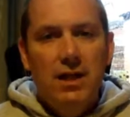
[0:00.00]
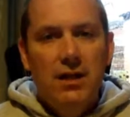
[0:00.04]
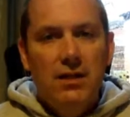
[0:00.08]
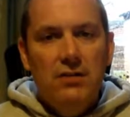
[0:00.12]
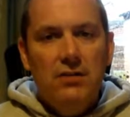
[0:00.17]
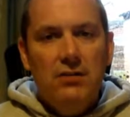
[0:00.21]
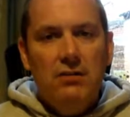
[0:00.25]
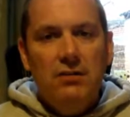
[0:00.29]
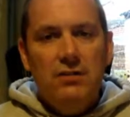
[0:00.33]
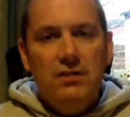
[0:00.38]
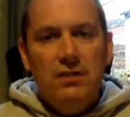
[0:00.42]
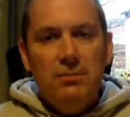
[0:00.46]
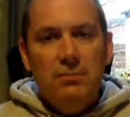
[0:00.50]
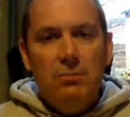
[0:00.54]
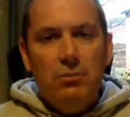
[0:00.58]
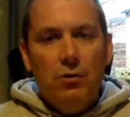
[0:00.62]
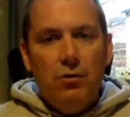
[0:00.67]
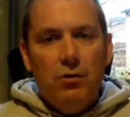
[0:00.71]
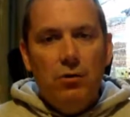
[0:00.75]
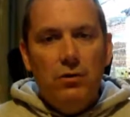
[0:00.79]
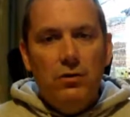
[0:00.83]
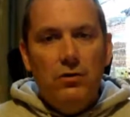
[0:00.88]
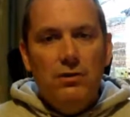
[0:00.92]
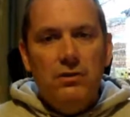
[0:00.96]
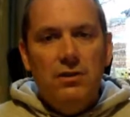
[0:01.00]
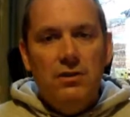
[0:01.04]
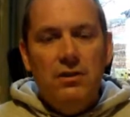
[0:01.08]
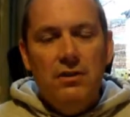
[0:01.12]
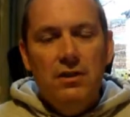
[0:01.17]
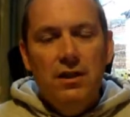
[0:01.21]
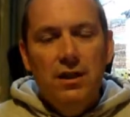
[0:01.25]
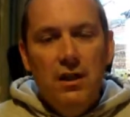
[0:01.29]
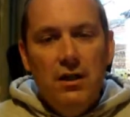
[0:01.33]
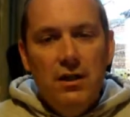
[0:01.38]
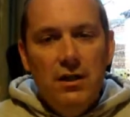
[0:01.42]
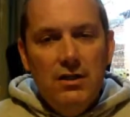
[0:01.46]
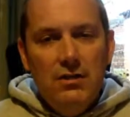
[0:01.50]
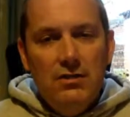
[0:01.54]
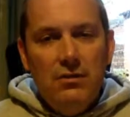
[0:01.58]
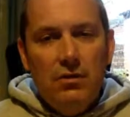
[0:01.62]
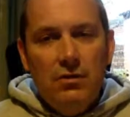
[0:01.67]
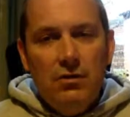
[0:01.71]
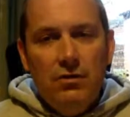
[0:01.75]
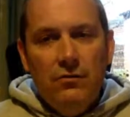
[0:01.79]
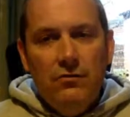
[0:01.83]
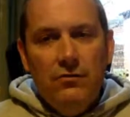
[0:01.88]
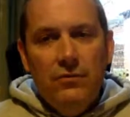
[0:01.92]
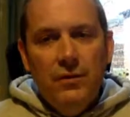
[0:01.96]
So it's important to
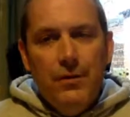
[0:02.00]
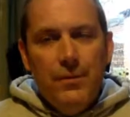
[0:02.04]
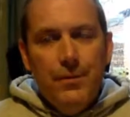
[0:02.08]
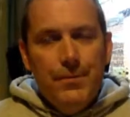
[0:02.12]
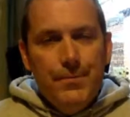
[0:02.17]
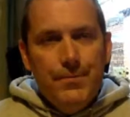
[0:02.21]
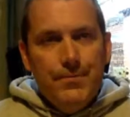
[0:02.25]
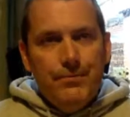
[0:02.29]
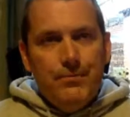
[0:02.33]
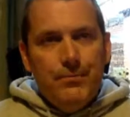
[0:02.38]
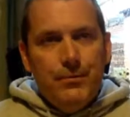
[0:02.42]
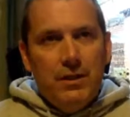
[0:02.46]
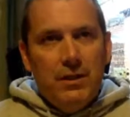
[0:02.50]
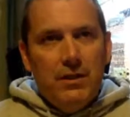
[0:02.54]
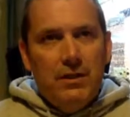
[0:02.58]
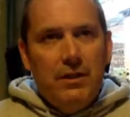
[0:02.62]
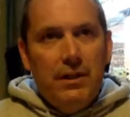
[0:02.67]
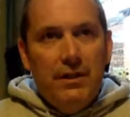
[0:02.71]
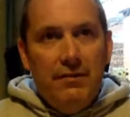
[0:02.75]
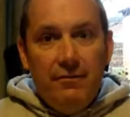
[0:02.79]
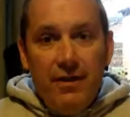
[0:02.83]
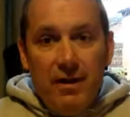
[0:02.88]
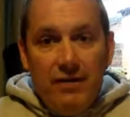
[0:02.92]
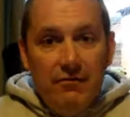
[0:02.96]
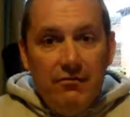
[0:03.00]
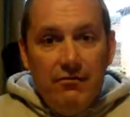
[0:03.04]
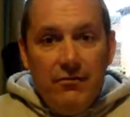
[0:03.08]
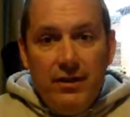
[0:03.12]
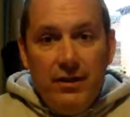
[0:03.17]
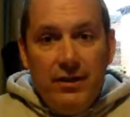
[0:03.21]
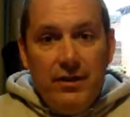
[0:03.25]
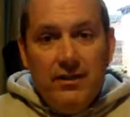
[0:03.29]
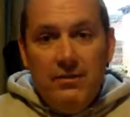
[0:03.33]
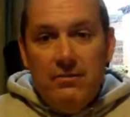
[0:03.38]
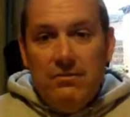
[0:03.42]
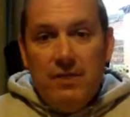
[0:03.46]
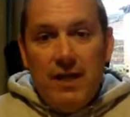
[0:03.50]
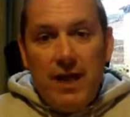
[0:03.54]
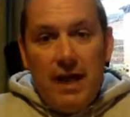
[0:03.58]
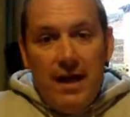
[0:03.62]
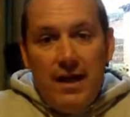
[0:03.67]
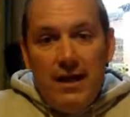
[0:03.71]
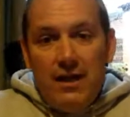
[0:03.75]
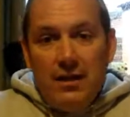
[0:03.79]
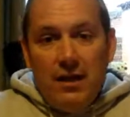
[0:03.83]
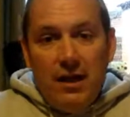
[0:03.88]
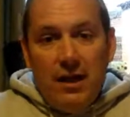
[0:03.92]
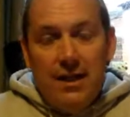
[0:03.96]
sort of live every
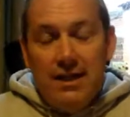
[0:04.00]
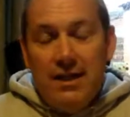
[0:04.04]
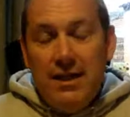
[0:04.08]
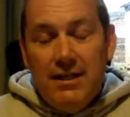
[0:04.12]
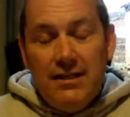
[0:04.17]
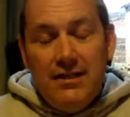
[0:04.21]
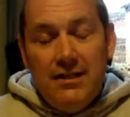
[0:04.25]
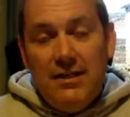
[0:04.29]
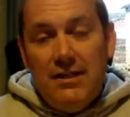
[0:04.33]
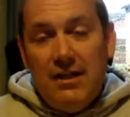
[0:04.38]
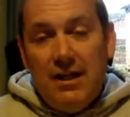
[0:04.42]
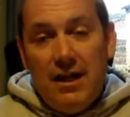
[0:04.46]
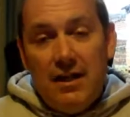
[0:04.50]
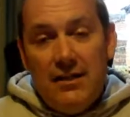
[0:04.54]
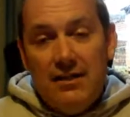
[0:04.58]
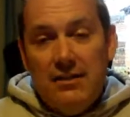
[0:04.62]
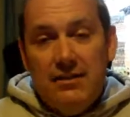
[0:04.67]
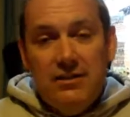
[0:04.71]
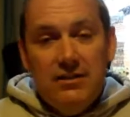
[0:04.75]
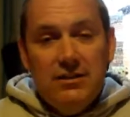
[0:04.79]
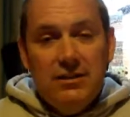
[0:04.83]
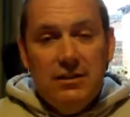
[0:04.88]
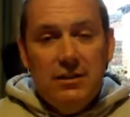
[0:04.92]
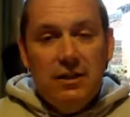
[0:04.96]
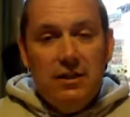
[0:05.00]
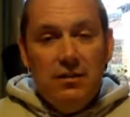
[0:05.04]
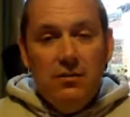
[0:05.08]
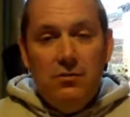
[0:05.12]
day like it's your last,